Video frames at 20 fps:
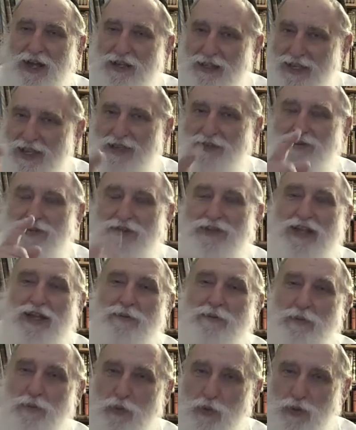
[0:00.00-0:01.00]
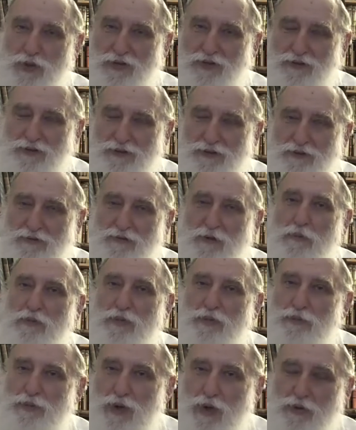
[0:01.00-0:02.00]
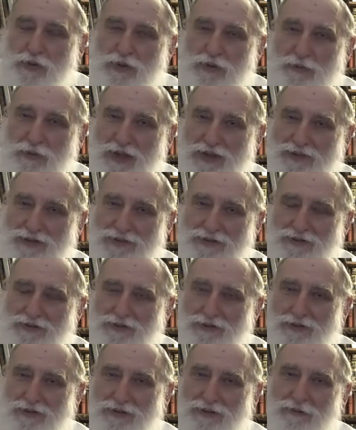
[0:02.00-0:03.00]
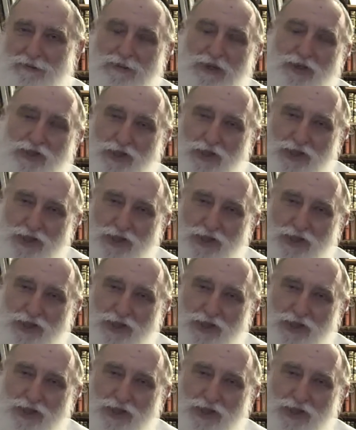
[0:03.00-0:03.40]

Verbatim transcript: I gained a lot more from the broken matzah by